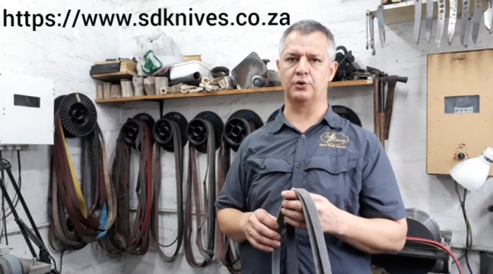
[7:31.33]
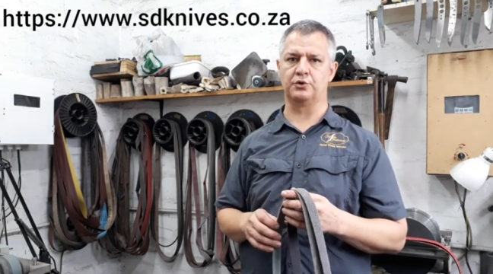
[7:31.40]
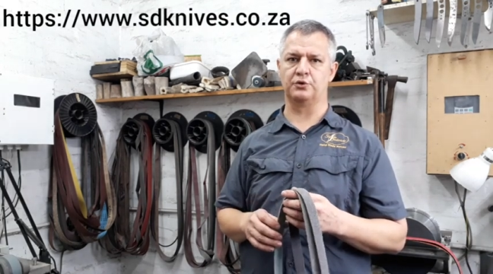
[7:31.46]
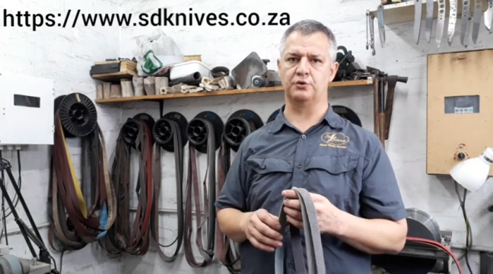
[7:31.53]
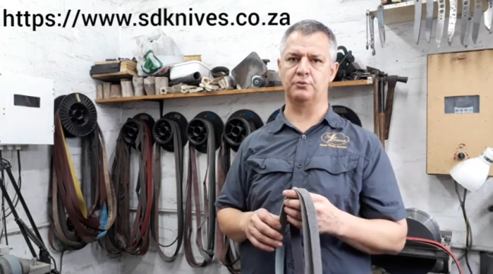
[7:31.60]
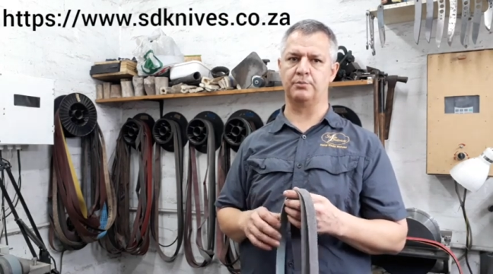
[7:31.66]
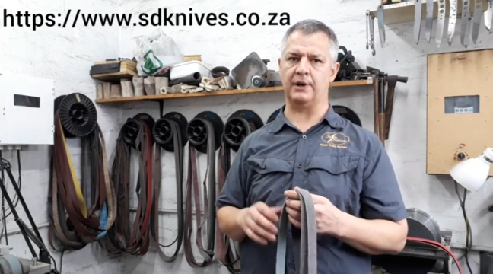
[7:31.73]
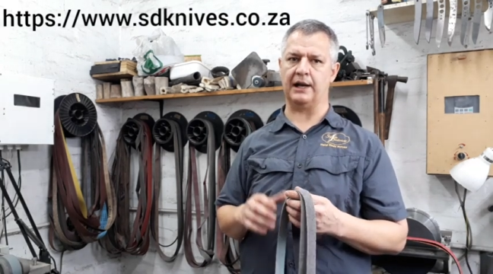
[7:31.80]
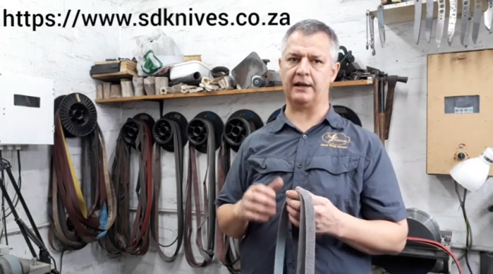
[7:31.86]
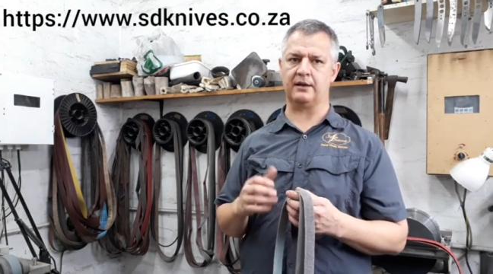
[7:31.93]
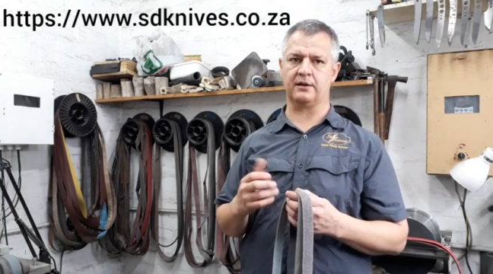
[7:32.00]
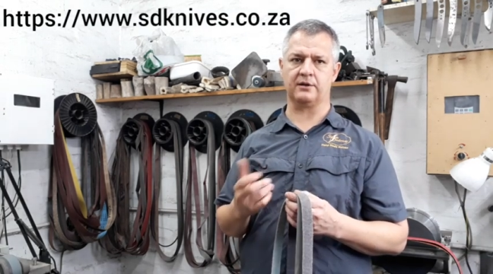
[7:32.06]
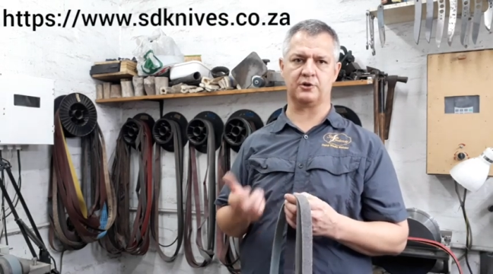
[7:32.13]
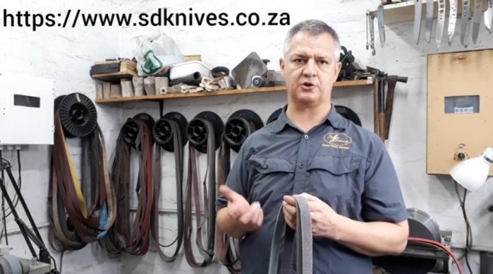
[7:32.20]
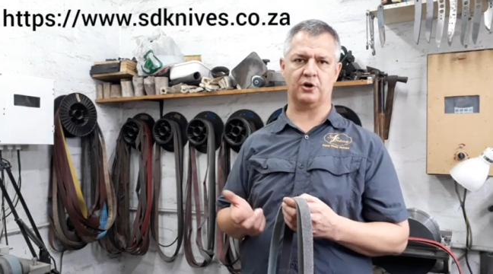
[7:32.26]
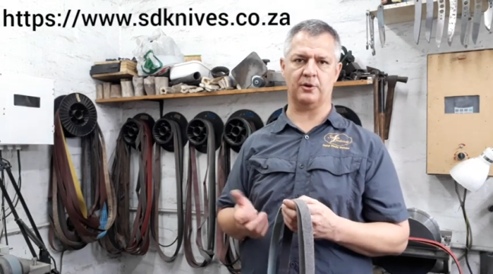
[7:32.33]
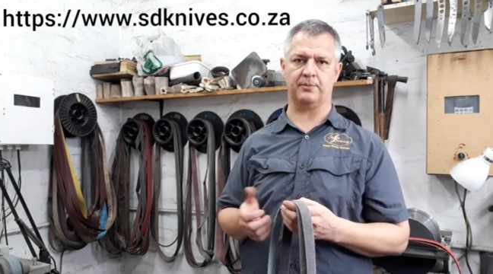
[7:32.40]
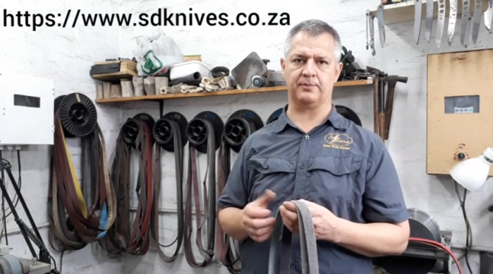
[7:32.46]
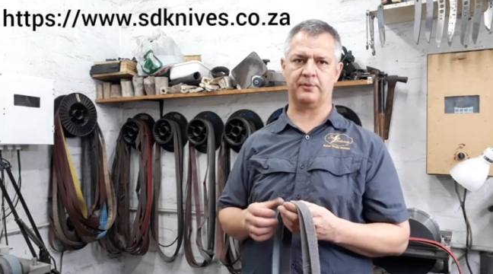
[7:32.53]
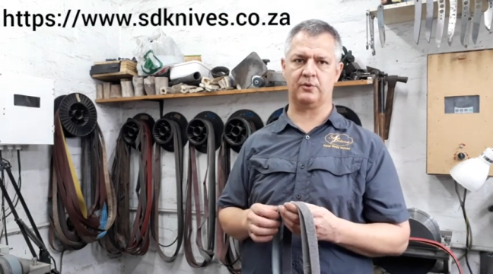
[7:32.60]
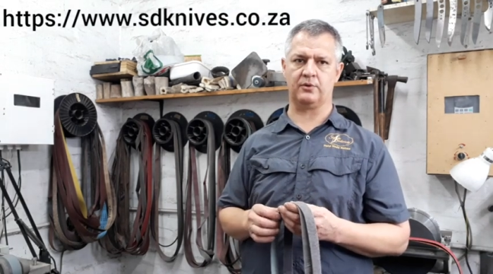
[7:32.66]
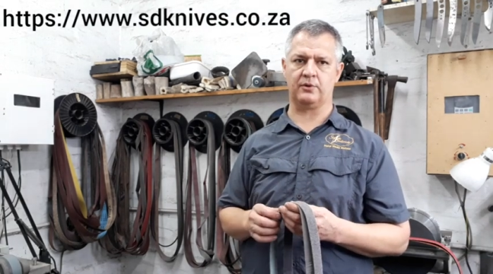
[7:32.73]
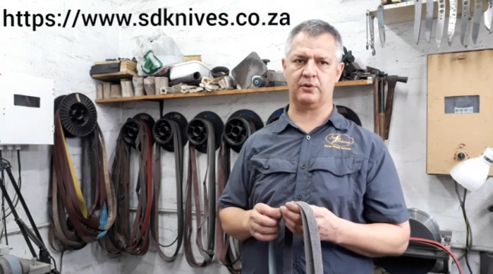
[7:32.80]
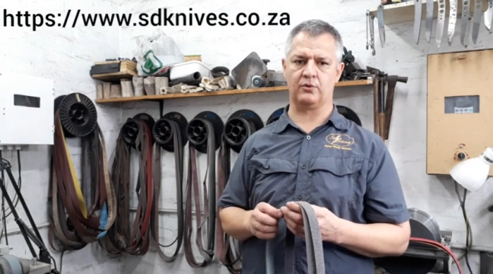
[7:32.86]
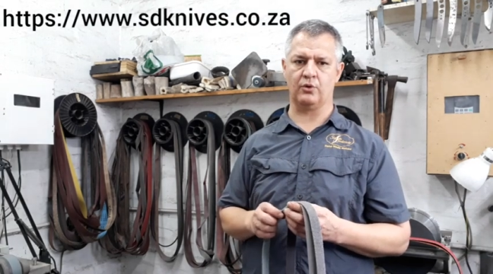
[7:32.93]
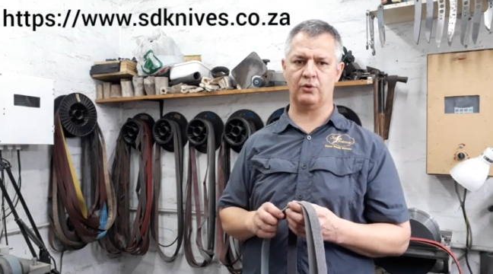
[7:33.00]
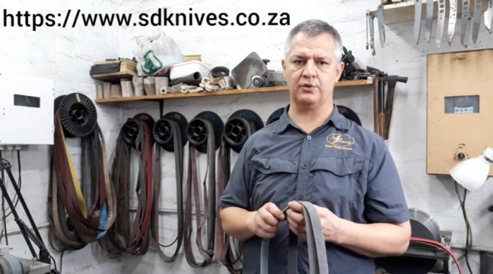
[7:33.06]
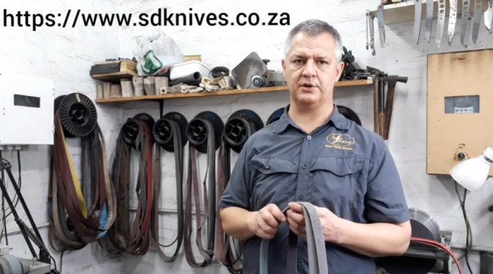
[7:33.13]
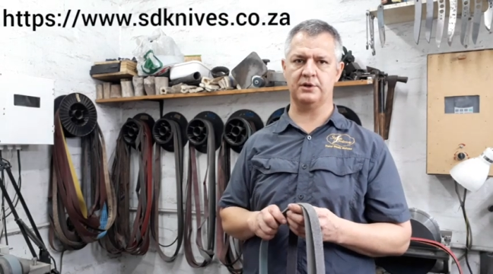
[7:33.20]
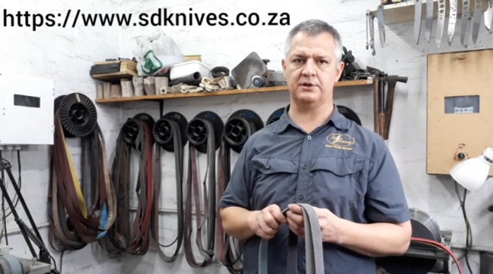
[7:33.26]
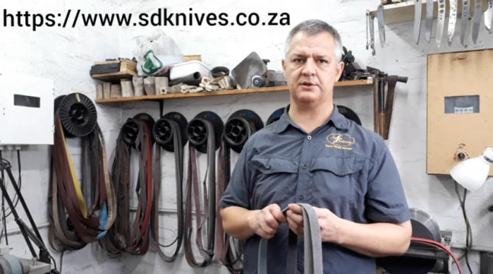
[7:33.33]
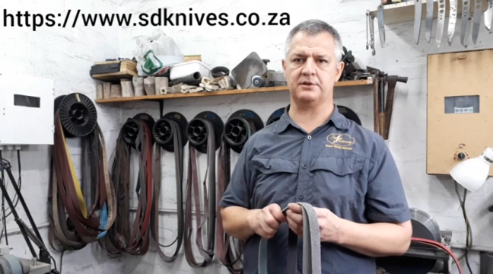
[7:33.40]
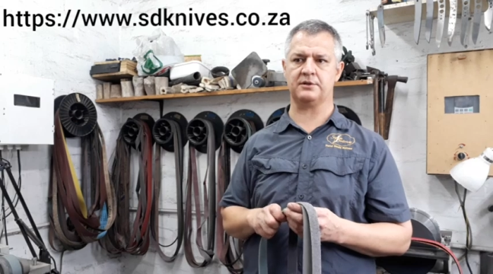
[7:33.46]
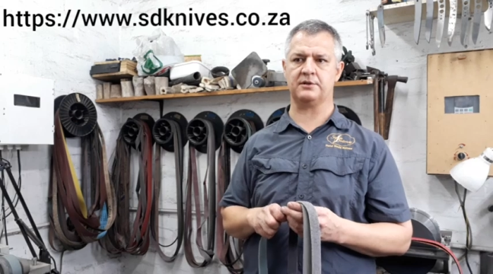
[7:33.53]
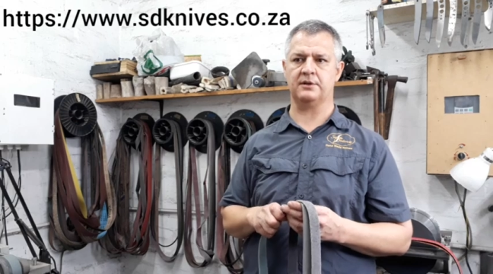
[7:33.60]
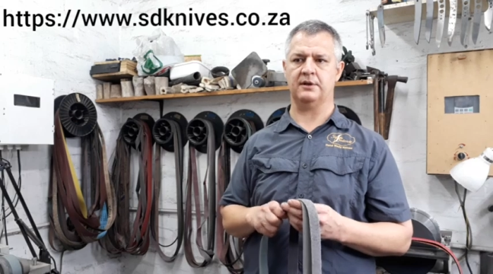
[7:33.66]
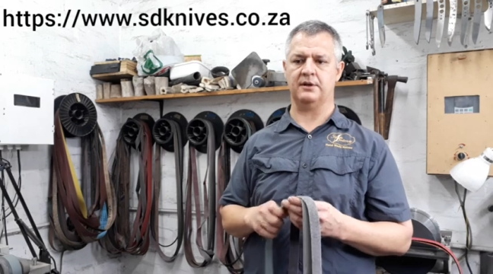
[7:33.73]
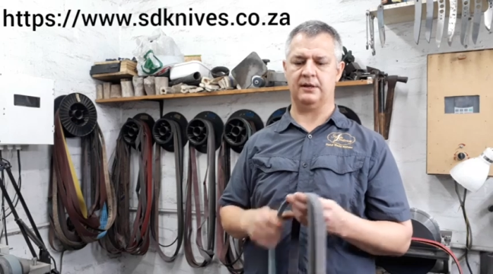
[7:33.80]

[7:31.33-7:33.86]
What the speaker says: to break sharp corners